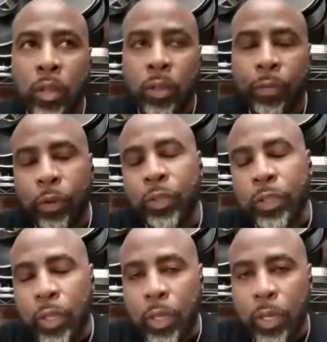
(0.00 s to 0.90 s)
the
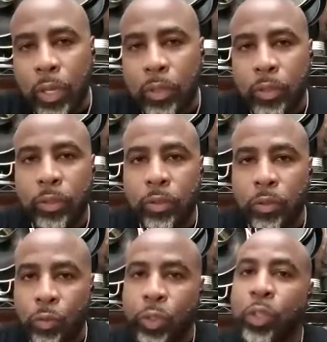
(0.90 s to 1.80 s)
first thing is
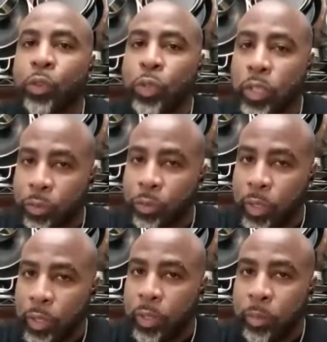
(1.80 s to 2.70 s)
really, really,
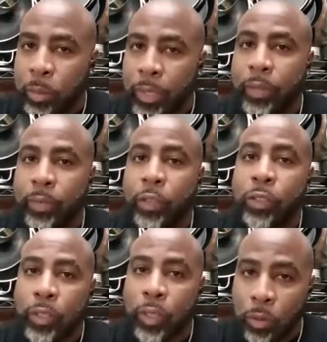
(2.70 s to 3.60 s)
really believe in
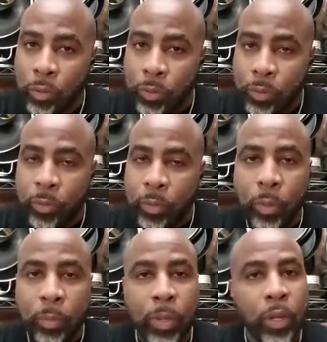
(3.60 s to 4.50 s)
yourself
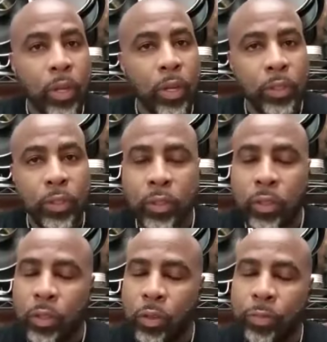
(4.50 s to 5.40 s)
because
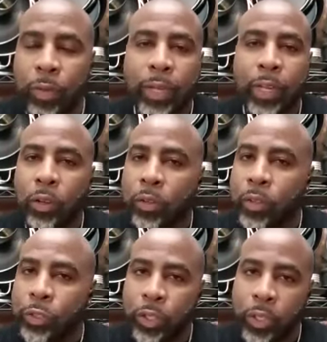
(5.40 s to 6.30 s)
you'll find out in
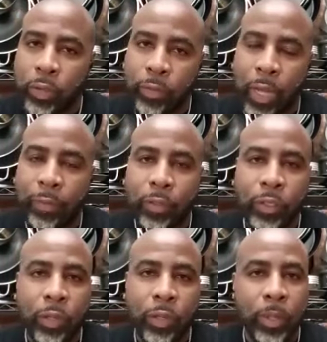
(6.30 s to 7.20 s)
the journey of life,
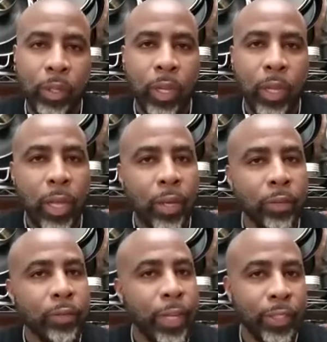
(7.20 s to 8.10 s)
there's going to be a lot
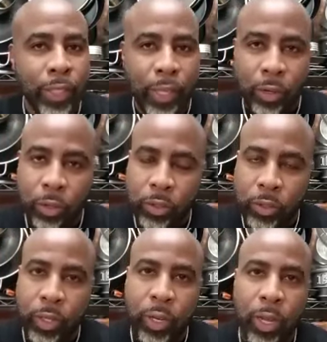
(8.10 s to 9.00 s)
of naysayers,
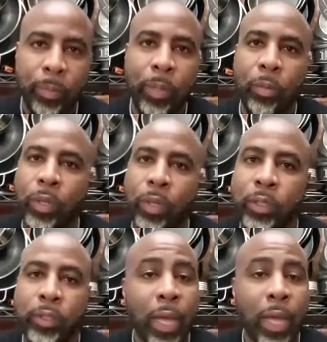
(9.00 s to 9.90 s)
there's a lot of people
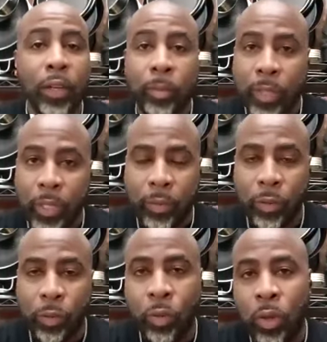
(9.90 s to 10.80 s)
that's not going to believe
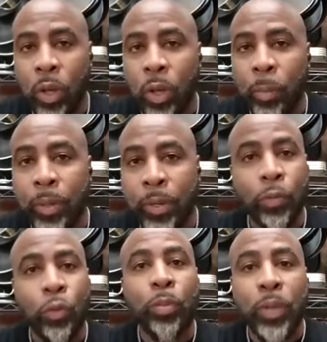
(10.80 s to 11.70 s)
in you. But
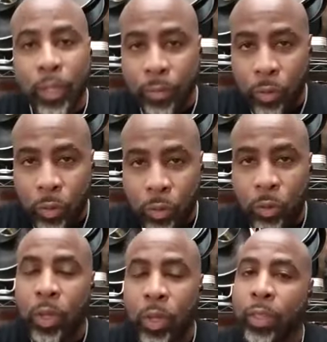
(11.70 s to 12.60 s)
if you believe in
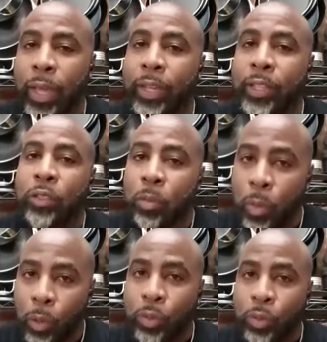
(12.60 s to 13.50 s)
you, that is the
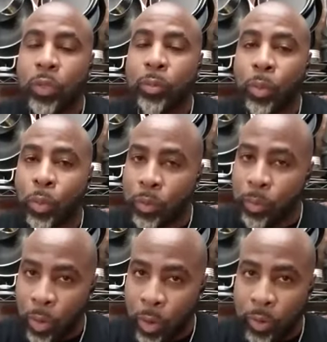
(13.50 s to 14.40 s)
most
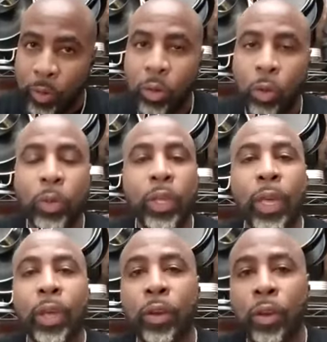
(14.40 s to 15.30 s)
important part. We
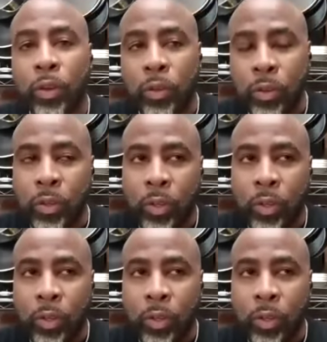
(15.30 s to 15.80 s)
care